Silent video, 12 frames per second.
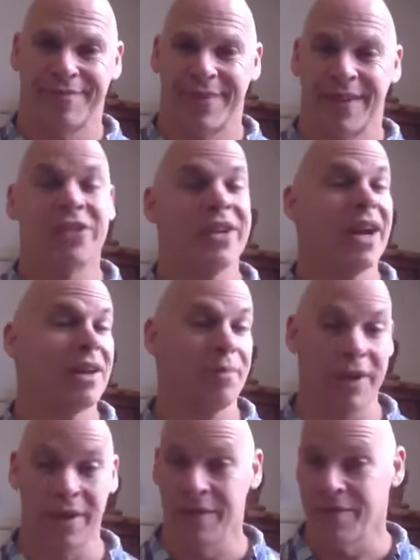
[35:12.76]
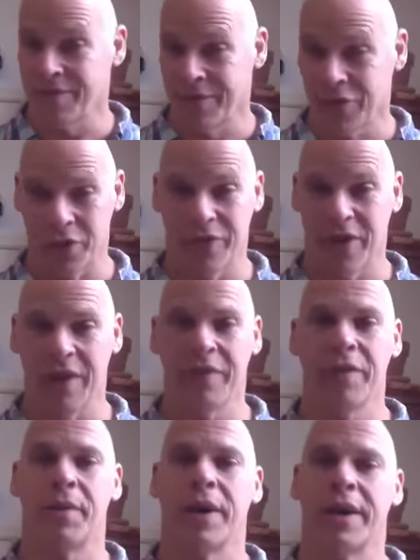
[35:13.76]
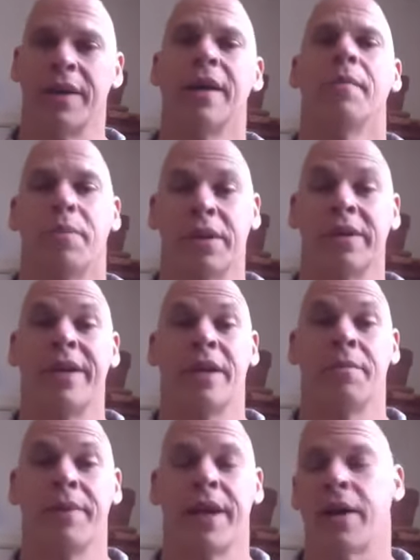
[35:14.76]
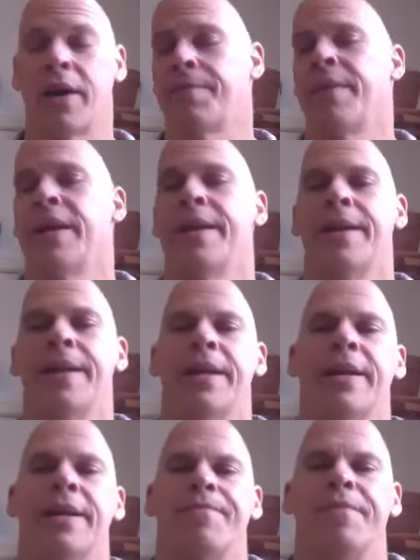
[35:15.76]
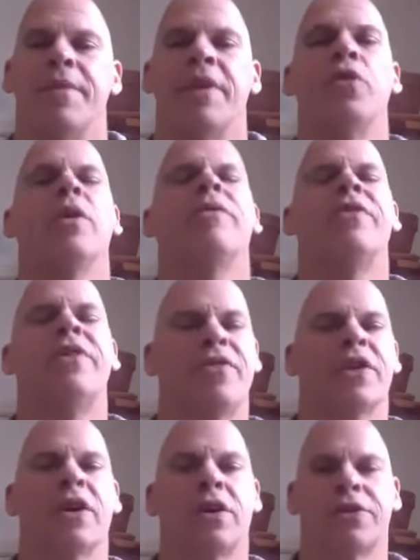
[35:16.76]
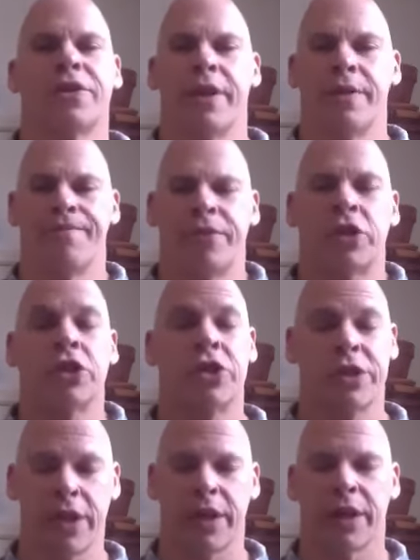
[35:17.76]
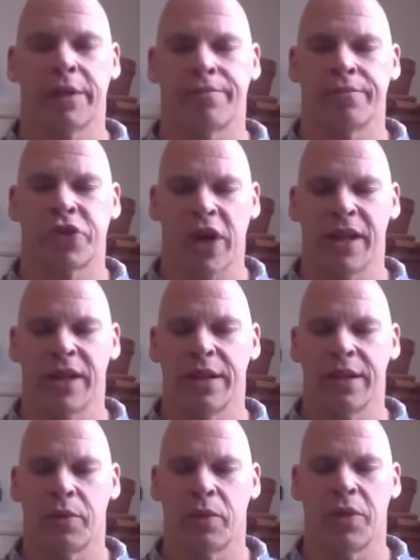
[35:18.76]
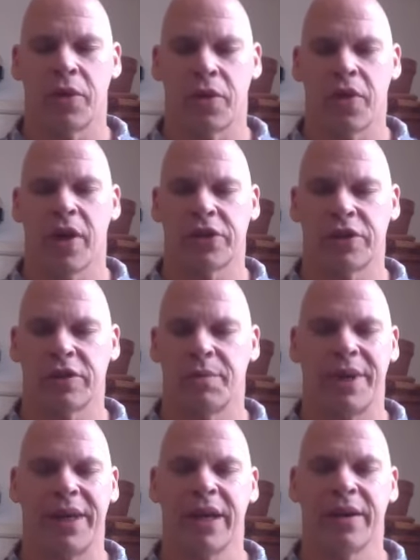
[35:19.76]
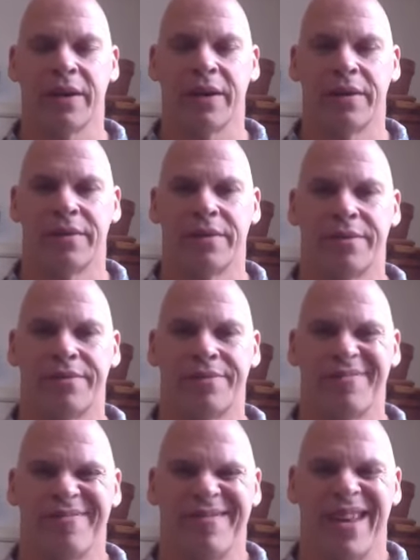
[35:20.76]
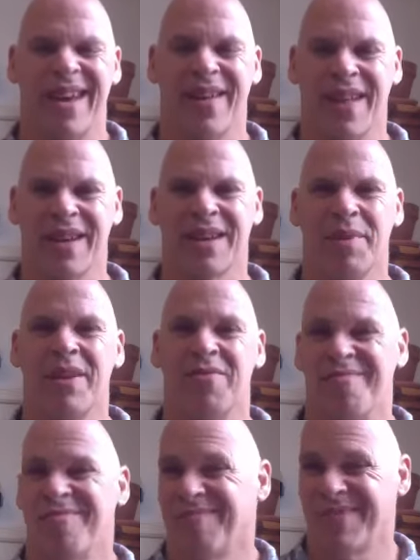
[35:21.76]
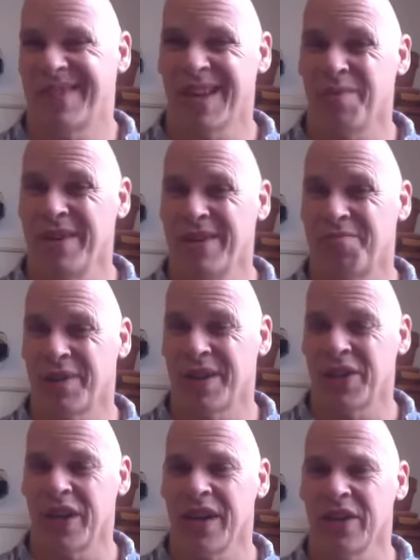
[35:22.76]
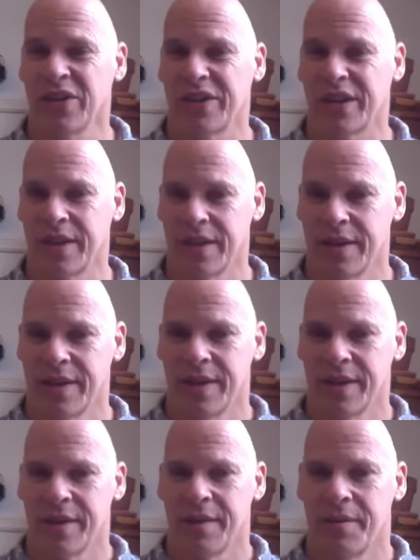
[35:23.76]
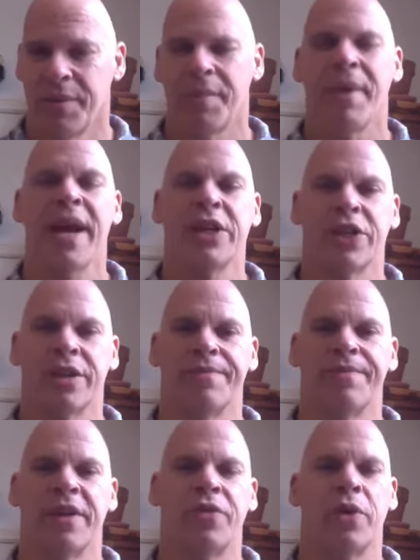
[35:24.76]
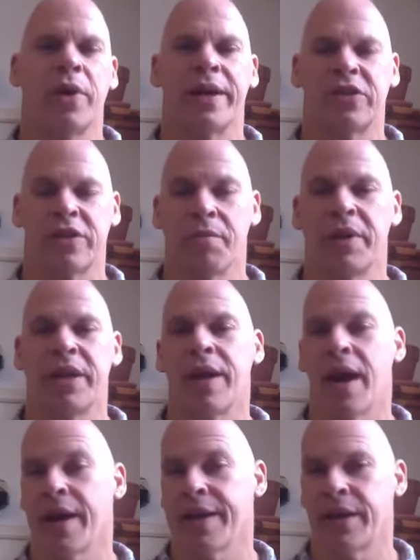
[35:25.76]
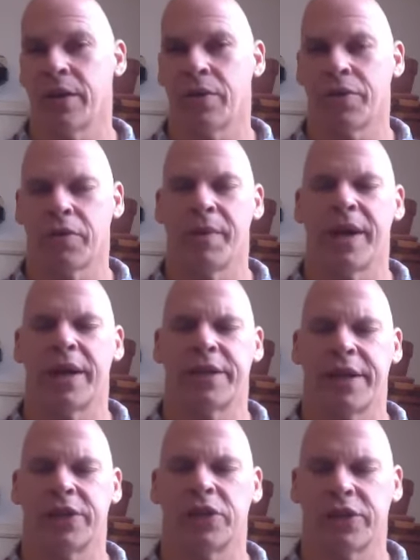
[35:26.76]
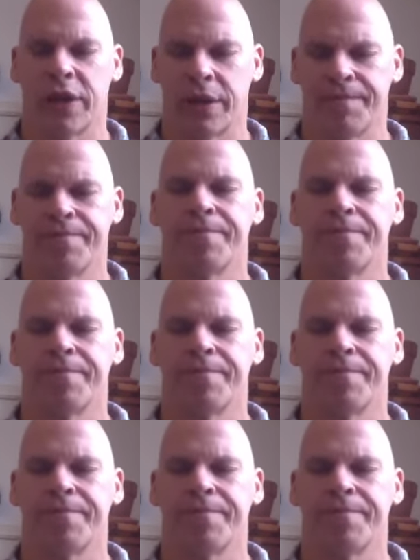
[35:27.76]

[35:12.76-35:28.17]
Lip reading: It's not going to be true for everybody, but hear me out. If you have difficulty just sitting silently with your thoughts as a beginner, yeah, that could be pretty challenging. But imagine if you had somebody guiding you through meditation saying,